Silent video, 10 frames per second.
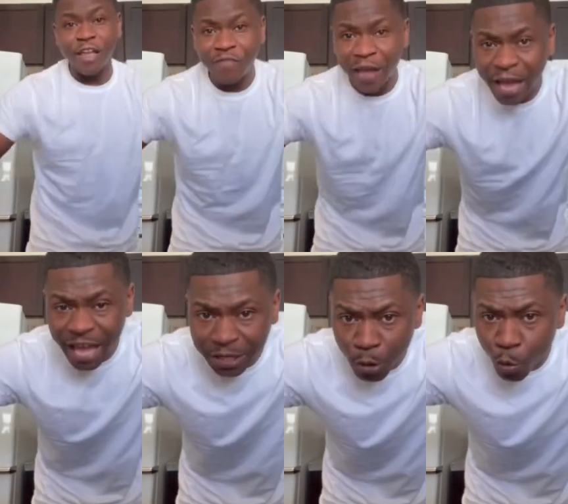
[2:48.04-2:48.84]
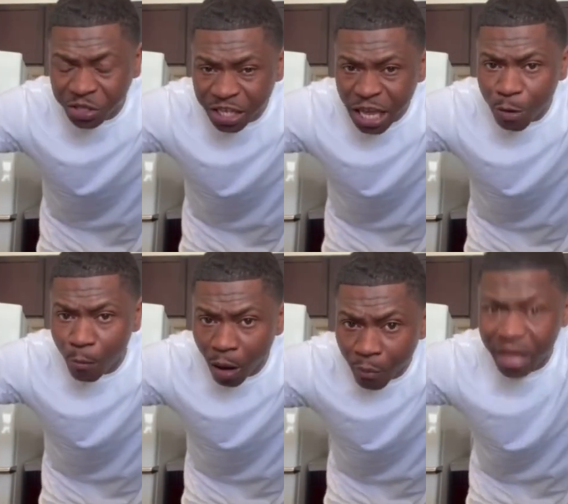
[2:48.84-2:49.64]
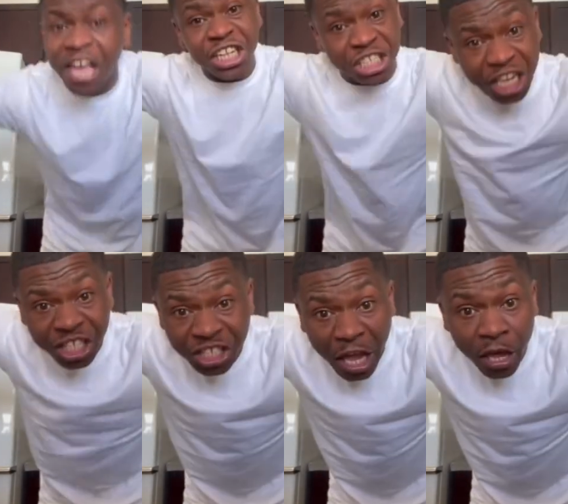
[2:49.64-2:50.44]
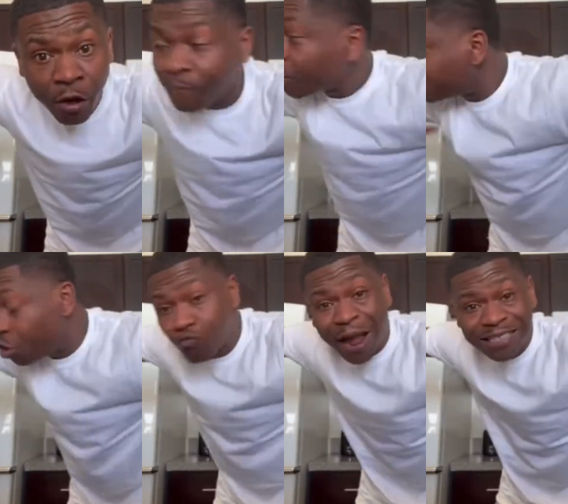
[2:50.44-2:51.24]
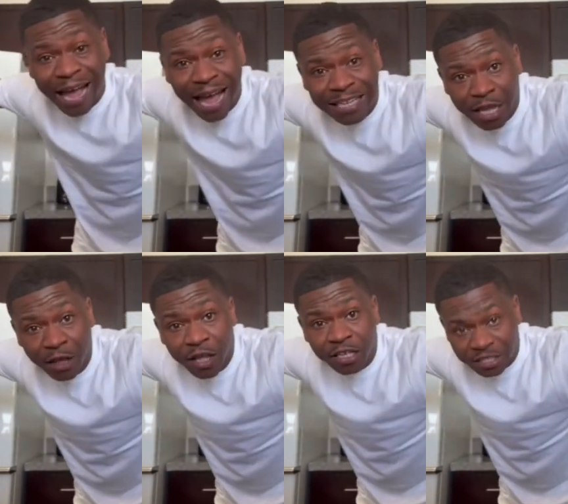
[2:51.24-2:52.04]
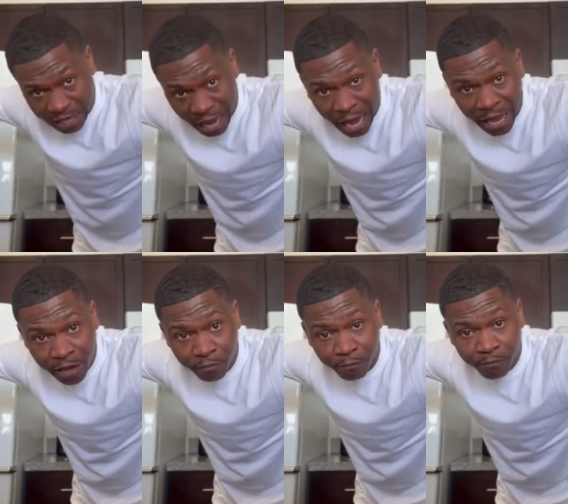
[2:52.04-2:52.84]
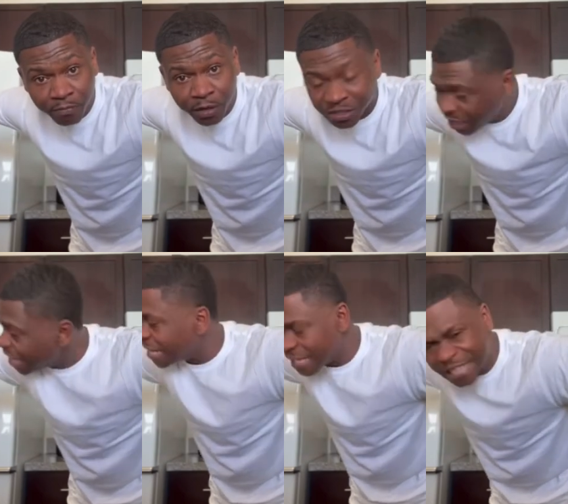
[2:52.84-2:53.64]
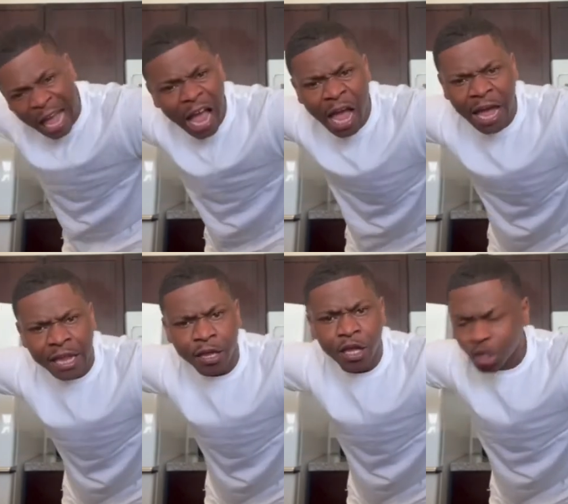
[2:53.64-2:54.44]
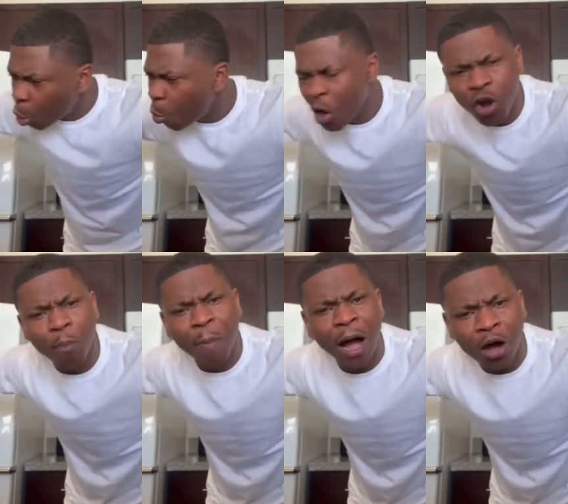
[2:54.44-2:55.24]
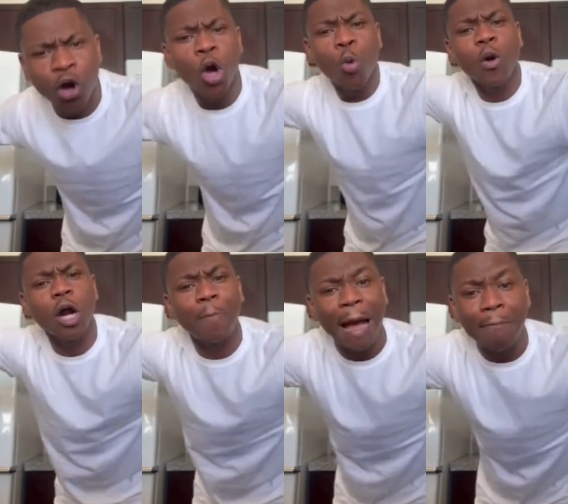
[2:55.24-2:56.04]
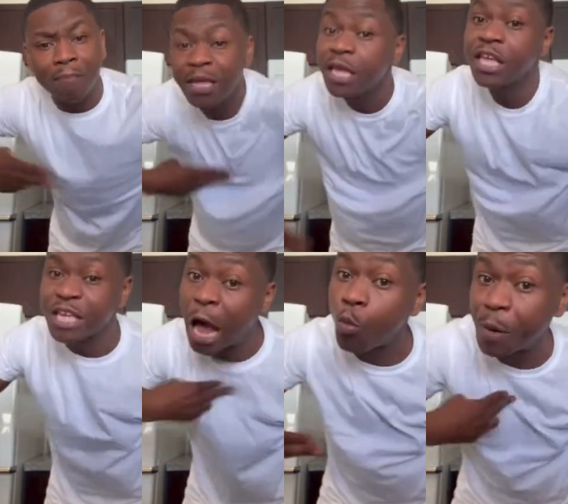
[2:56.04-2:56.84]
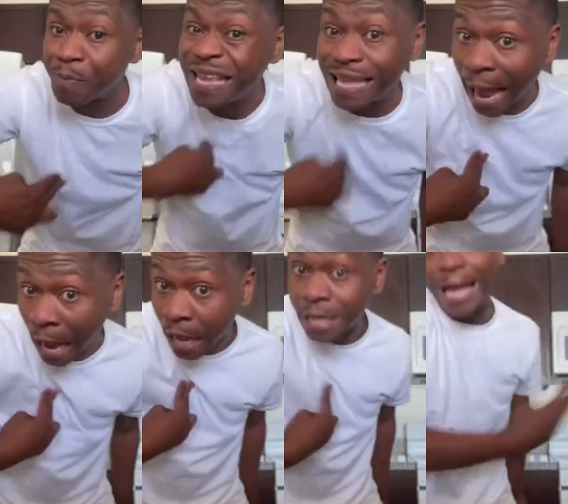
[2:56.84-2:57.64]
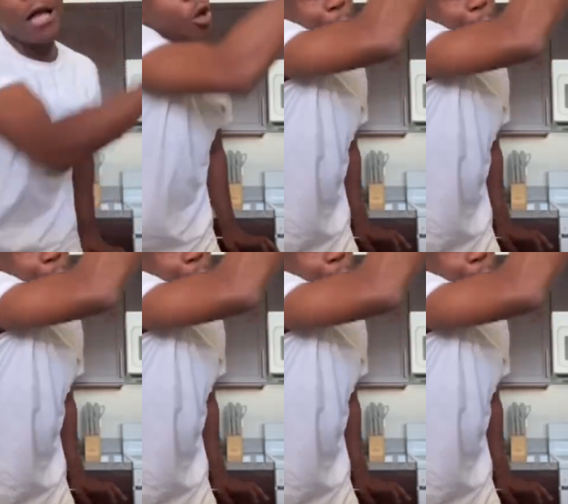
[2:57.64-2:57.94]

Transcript: they ask me once again what mom is, she in jail? She right down there? She all right? She is all right. Don't worry about her. Worry about me. Y'all with me now. Y'all up